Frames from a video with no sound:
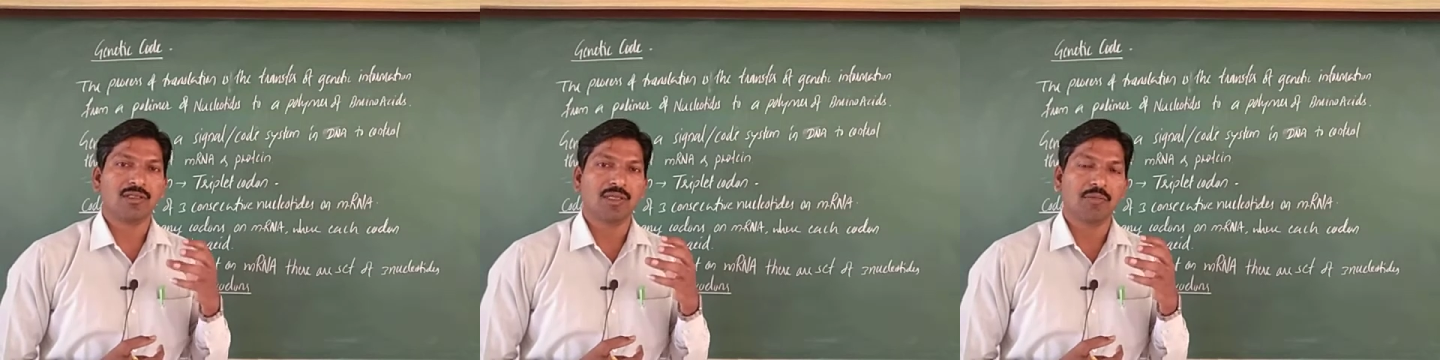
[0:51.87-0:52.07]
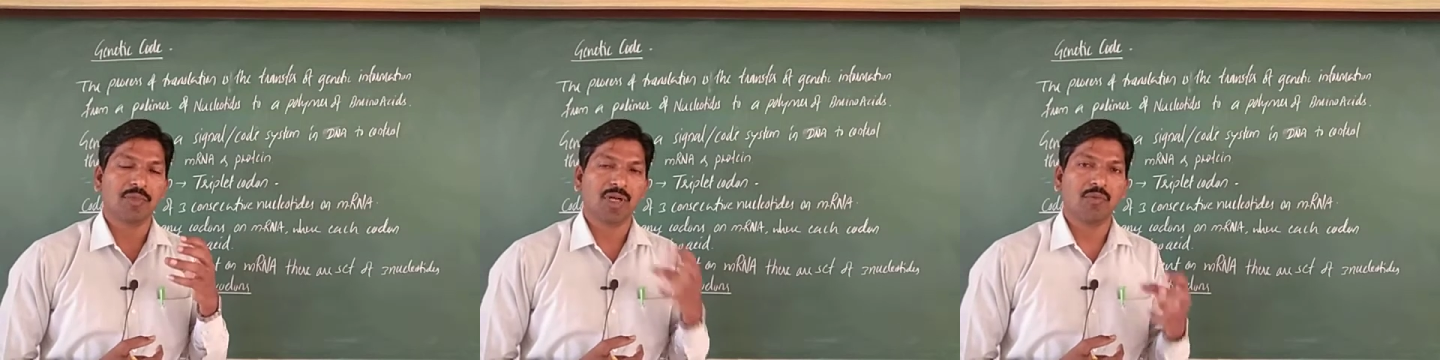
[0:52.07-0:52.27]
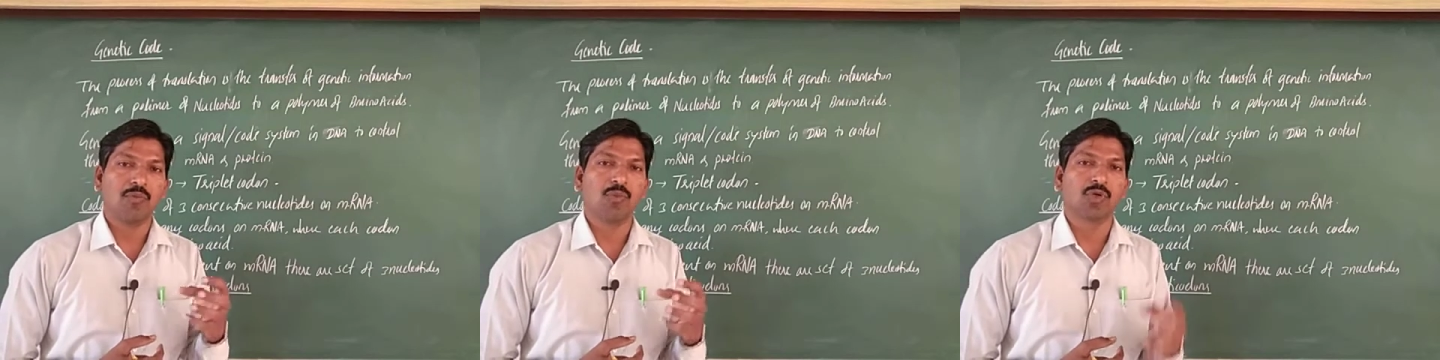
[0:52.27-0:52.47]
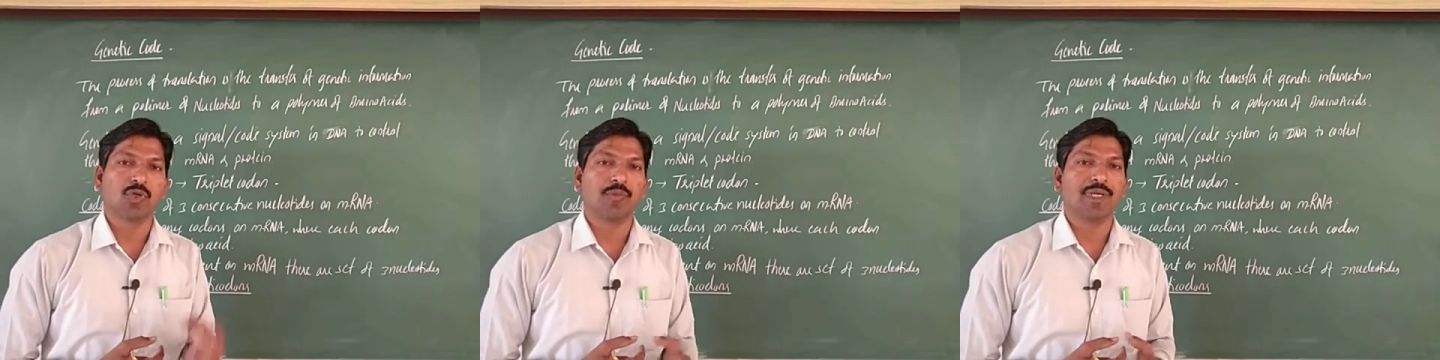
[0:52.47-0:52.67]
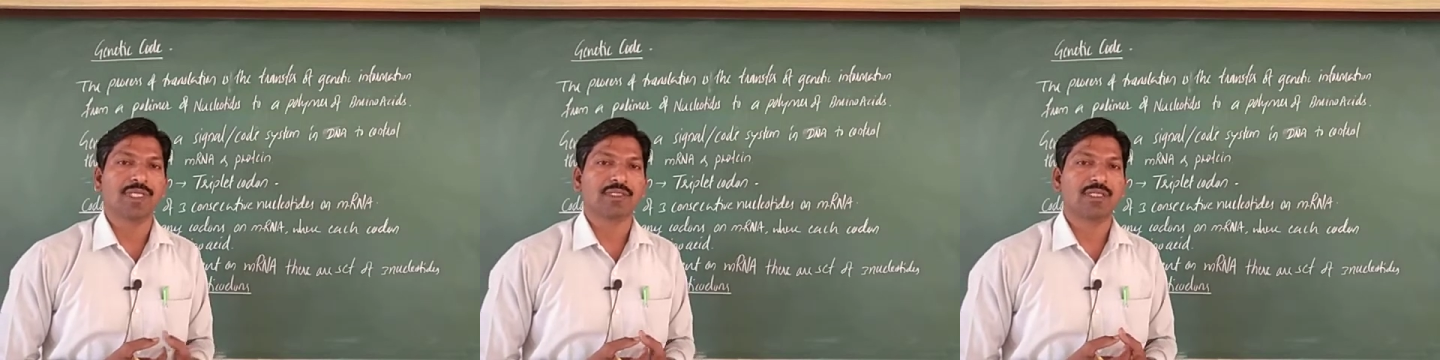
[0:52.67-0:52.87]
number of
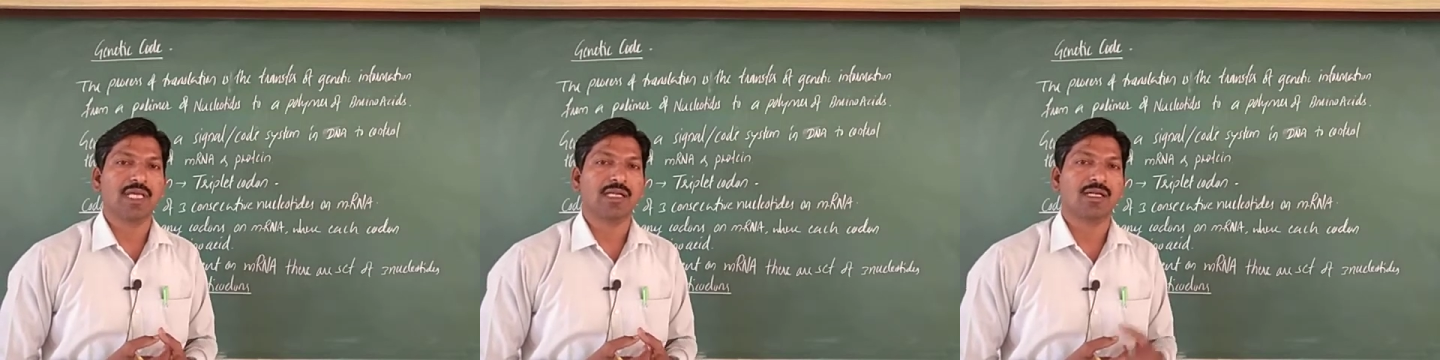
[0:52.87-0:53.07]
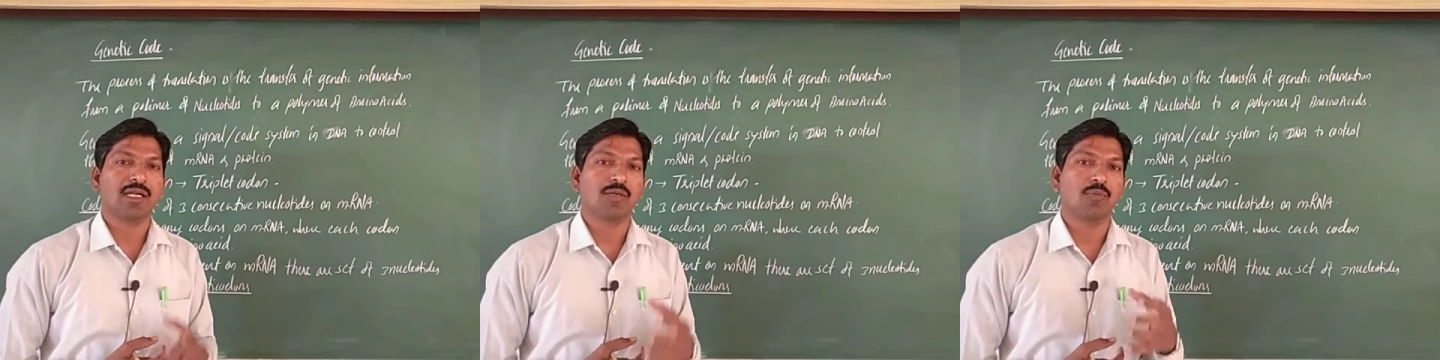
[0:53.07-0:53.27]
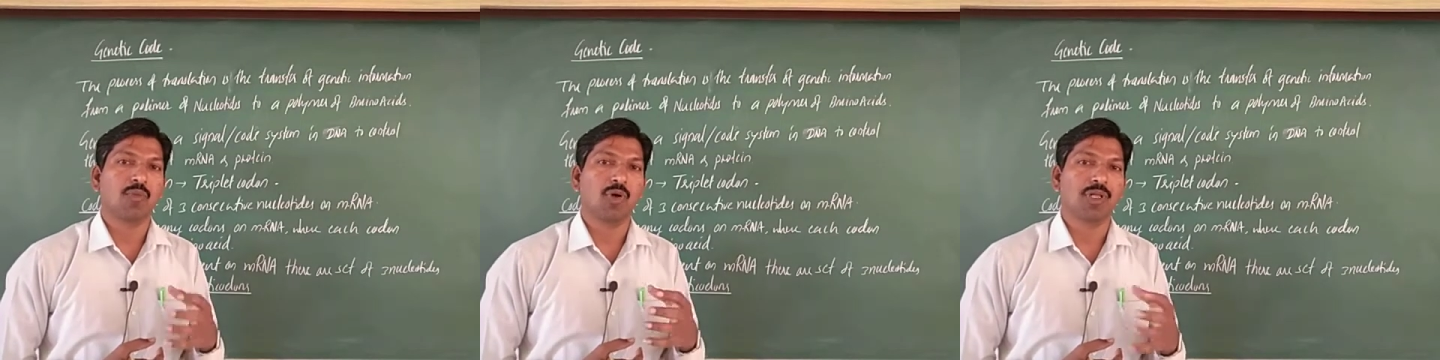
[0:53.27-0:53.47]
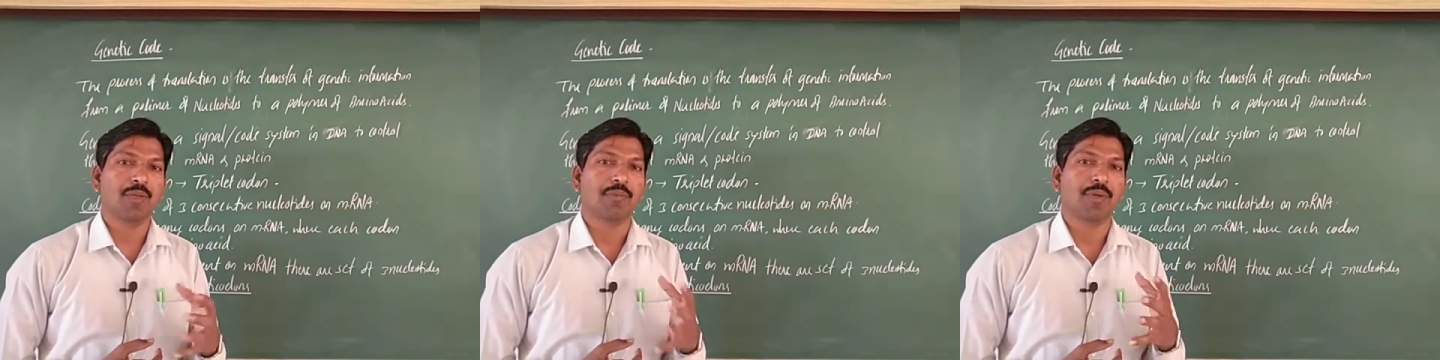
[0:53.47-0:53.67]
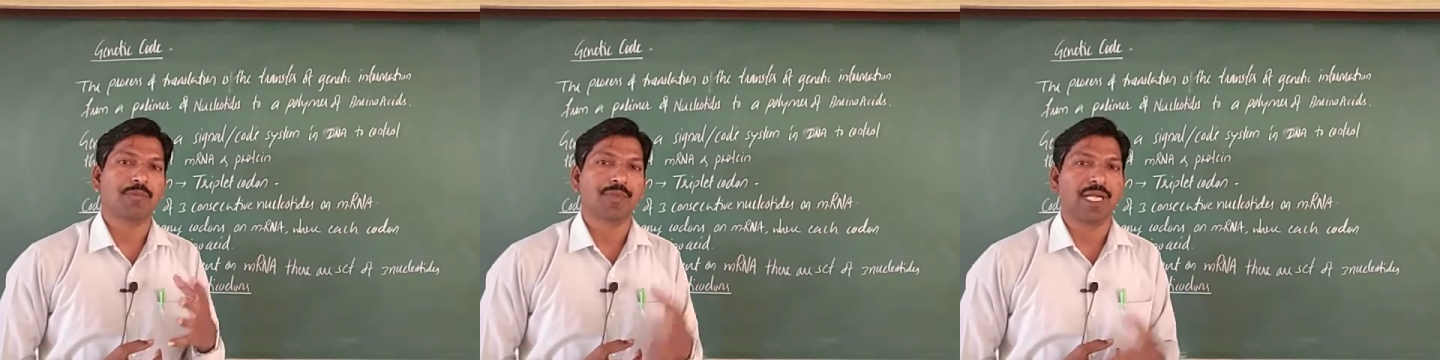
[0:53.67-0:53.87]
monomers, they are called
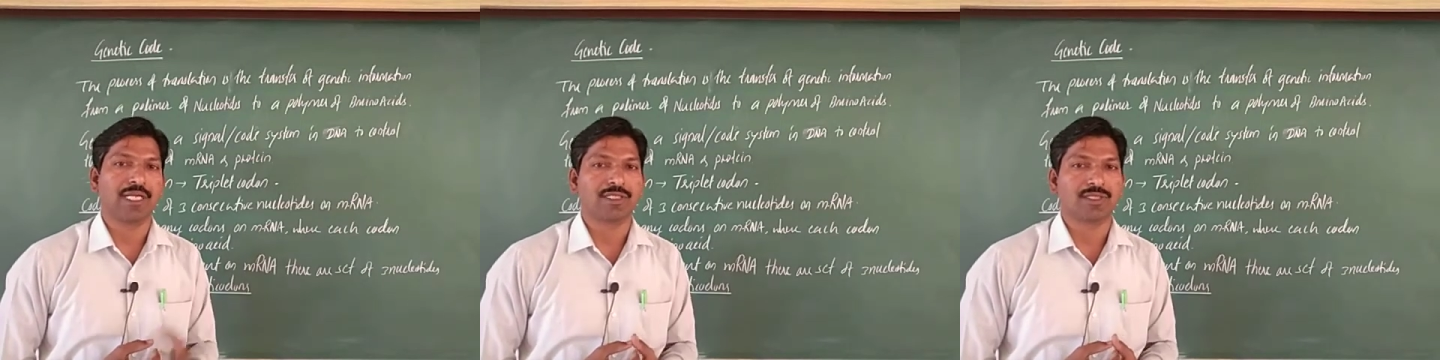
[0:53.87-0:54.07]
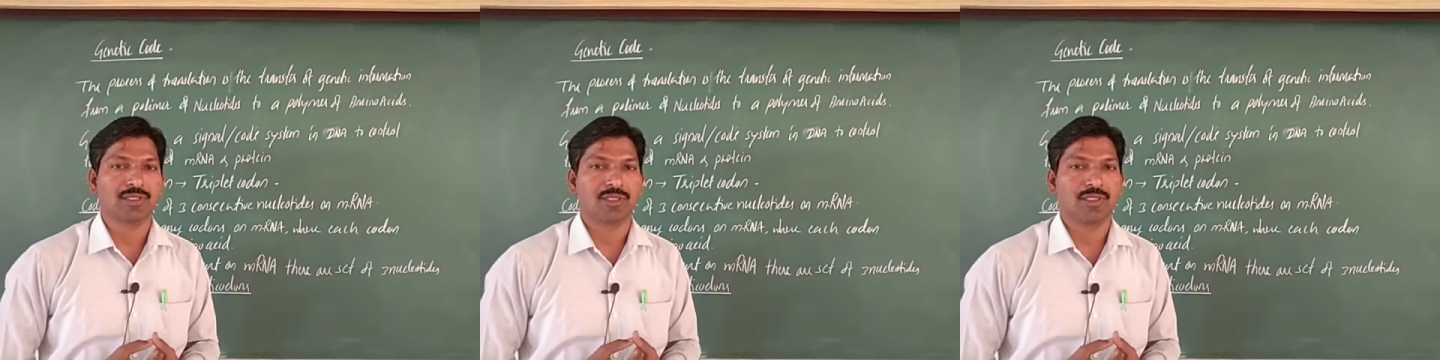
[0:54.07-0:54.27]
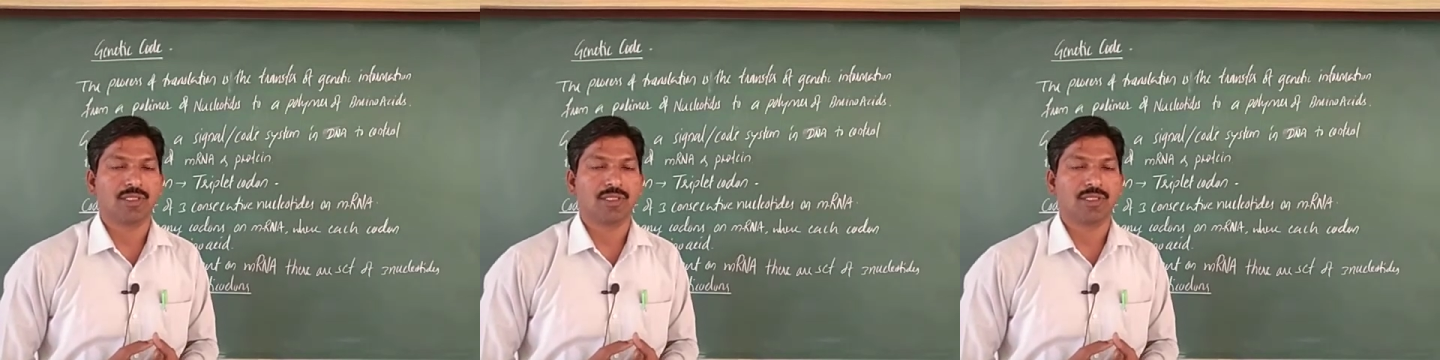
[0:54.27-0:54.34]
polypeptides,